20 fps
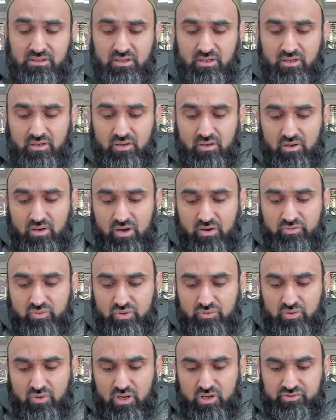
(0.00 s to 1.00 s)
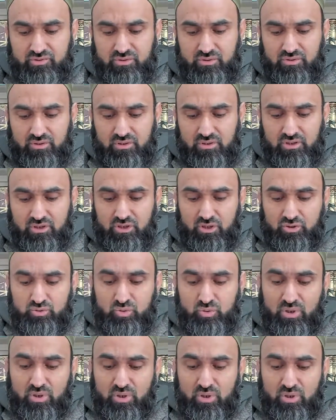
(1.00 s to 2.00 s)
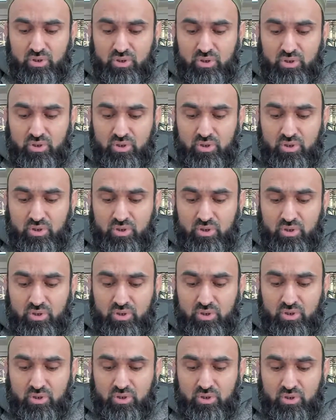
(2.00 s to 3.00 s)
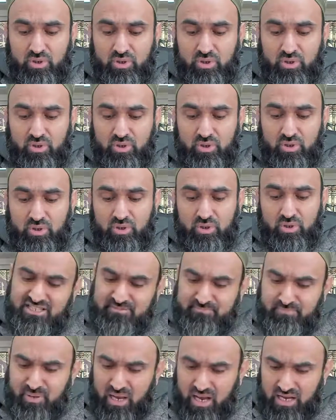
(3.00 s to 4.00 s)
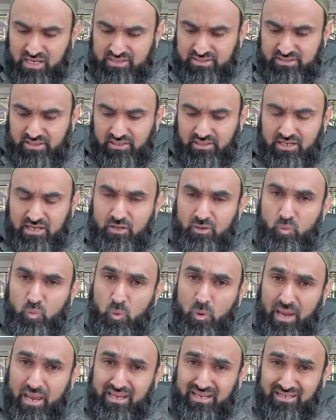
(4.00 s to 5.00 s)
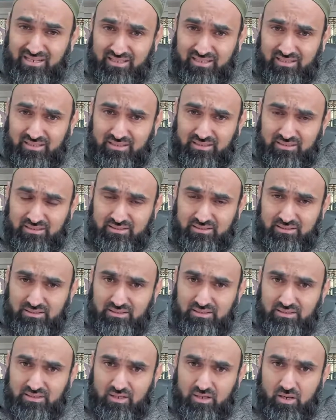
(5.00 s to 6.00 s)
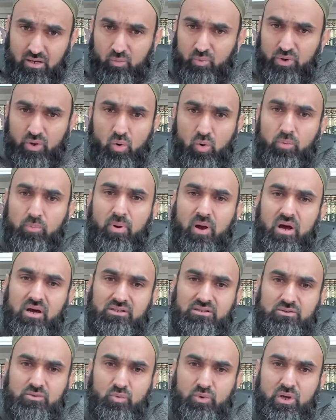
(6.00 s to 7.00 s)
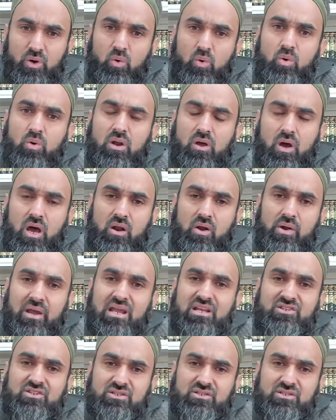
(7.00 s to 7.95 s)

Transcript: of Surah Al-Asr. So he whose age is passing in vain, we all pass. We all are aging